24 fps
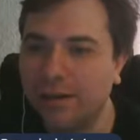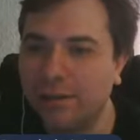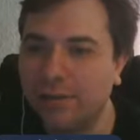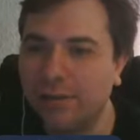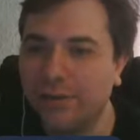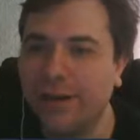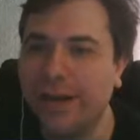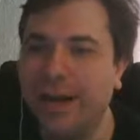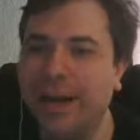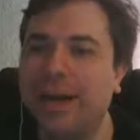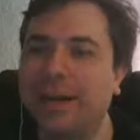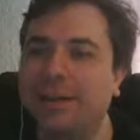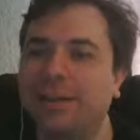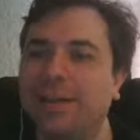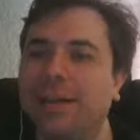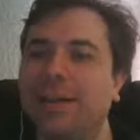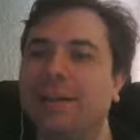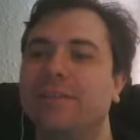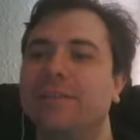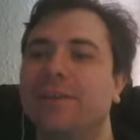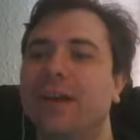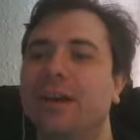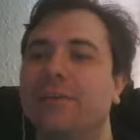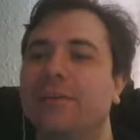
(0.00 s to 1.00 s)
Sorry, add
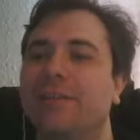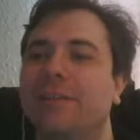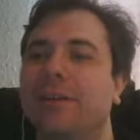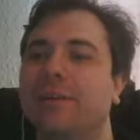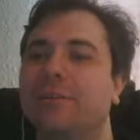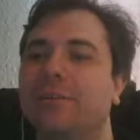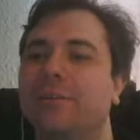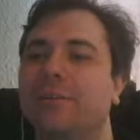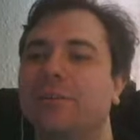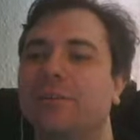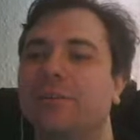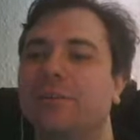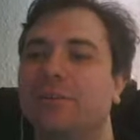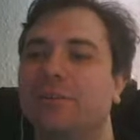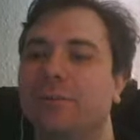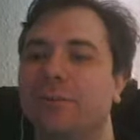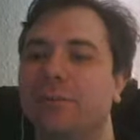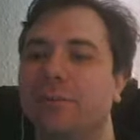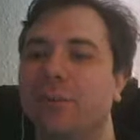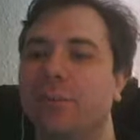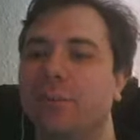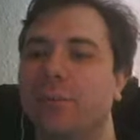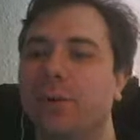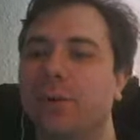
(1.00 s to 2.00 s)
his current number of
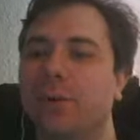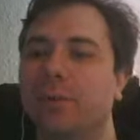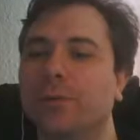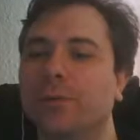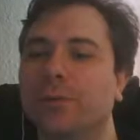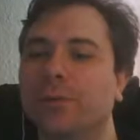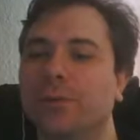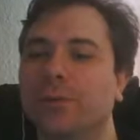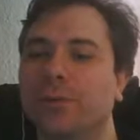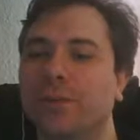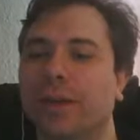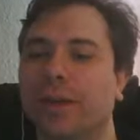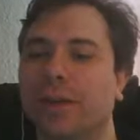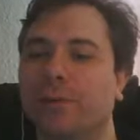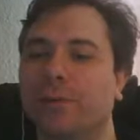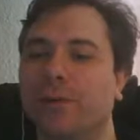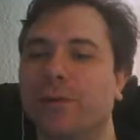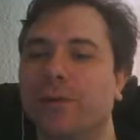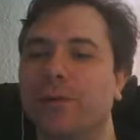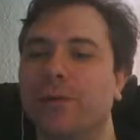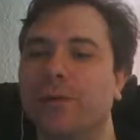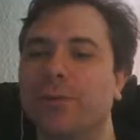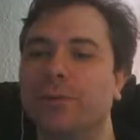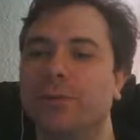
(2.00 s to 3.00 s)
wounds to their
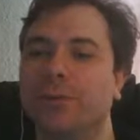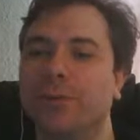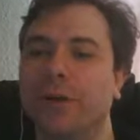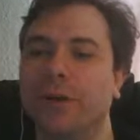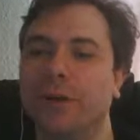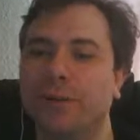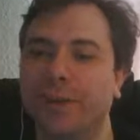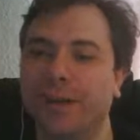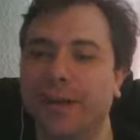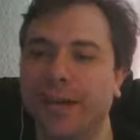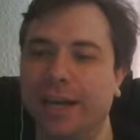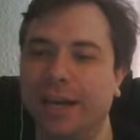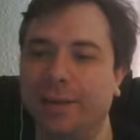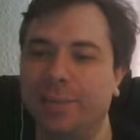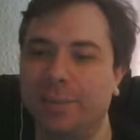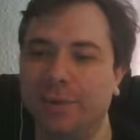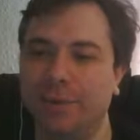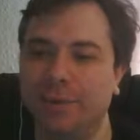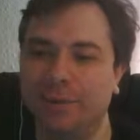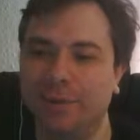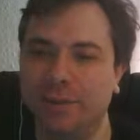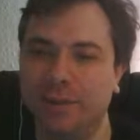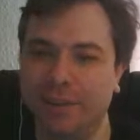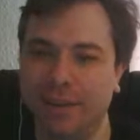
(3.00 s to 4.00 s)
roll on the
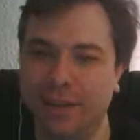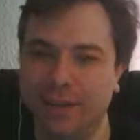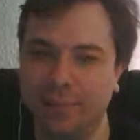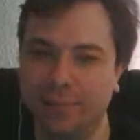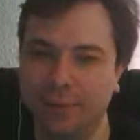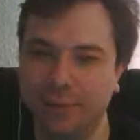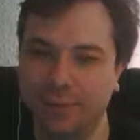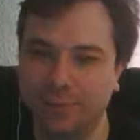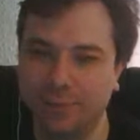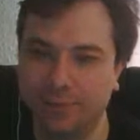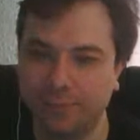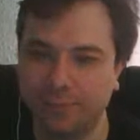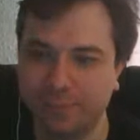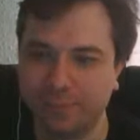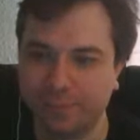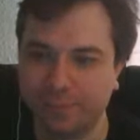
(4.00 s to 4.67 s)
animosity table.